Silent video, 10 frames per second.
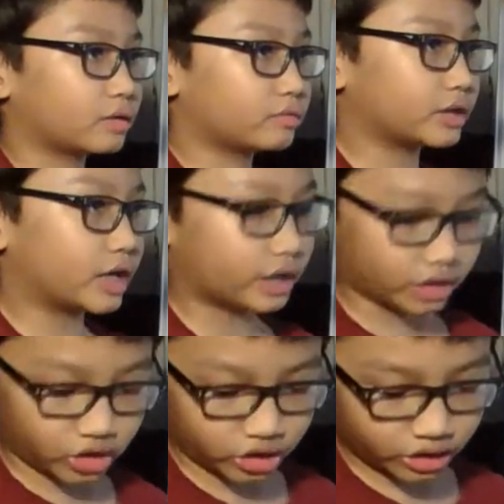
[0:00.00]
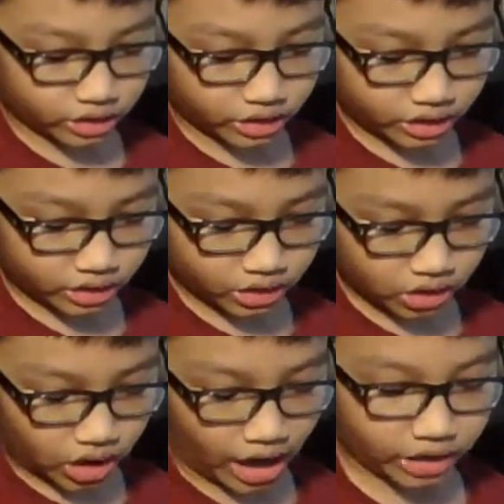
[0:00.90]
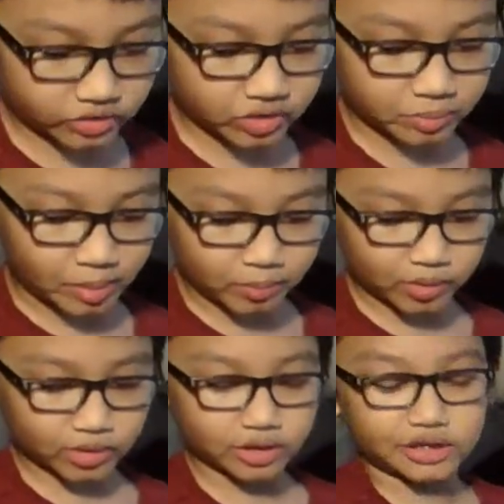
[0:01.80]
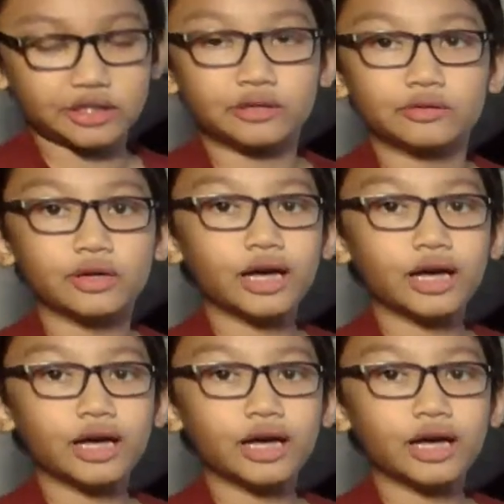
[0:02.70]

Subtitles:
we gotta learn how to remember. So